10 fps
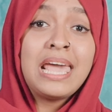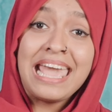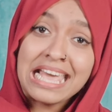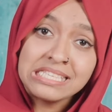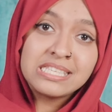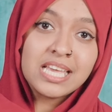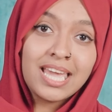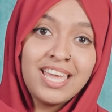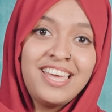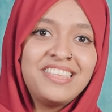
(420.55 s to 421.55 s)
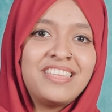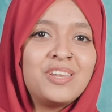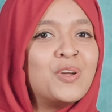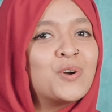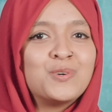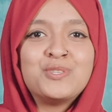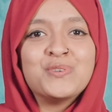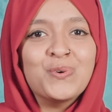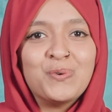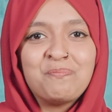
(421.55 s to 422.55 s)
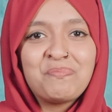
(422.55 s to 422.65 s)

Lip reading: essay, then you're good to go.